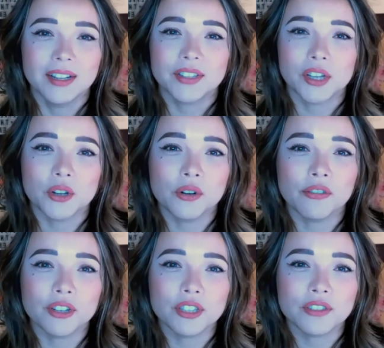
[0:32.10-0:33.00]
So,
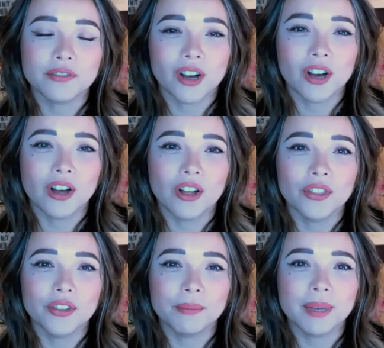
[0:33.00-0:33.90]
first of all,
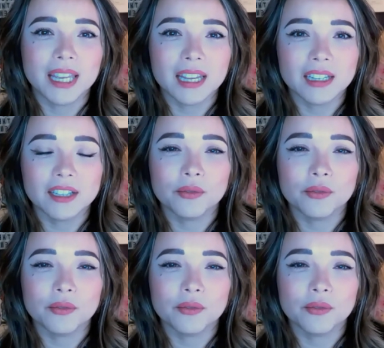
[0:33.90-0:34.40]
the beginning